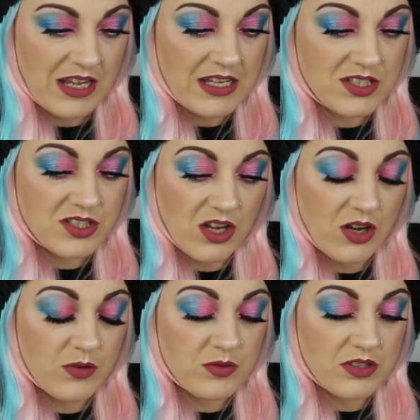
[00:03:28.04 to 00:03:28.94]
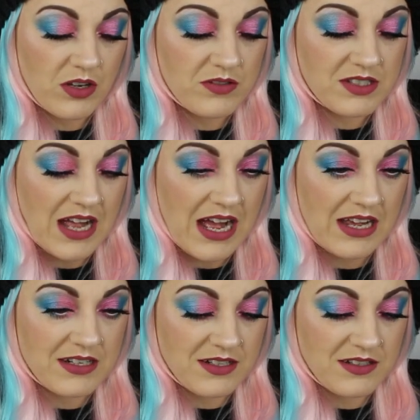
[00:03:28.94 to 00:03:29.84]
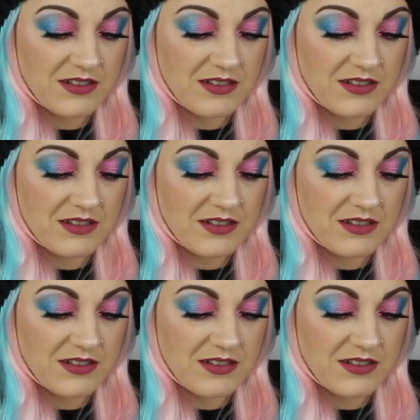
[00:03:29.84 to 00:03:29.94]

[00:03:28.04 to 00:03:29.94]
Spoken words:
It's so, so sad.